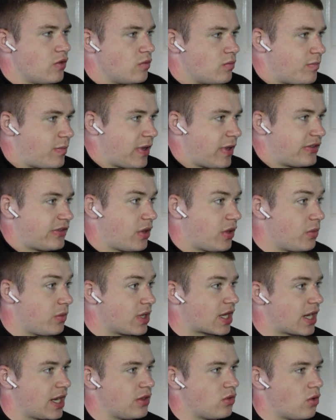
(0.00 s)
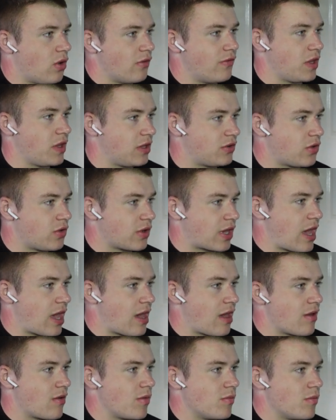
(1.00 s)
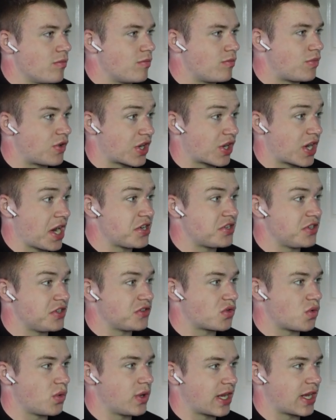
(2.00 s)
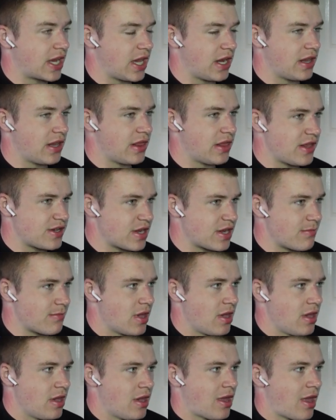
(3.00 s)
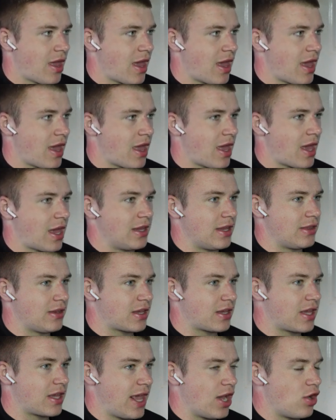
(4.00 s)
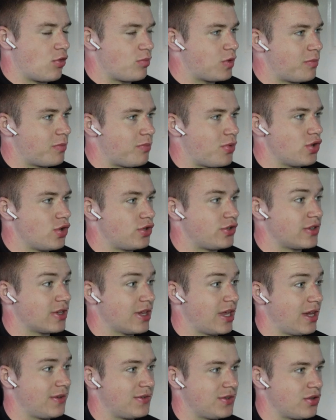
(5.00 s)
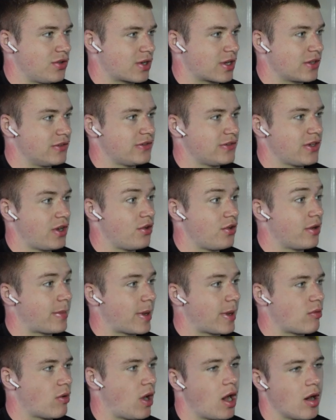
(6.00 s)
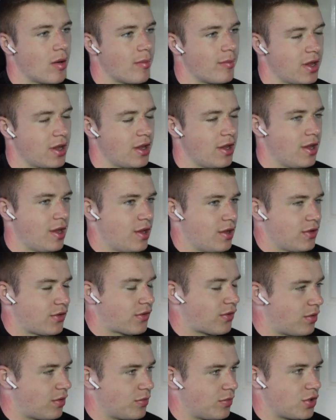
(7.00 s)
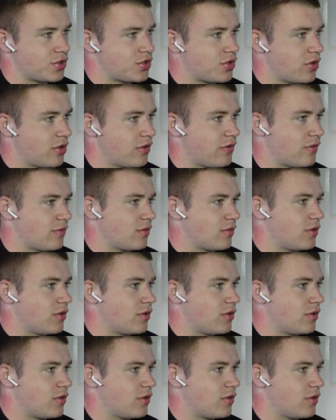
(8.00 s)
basically we create novelty to get progressions going again in the gym, and it can help you push the lifts you're concerned about up. So I'm not sure if,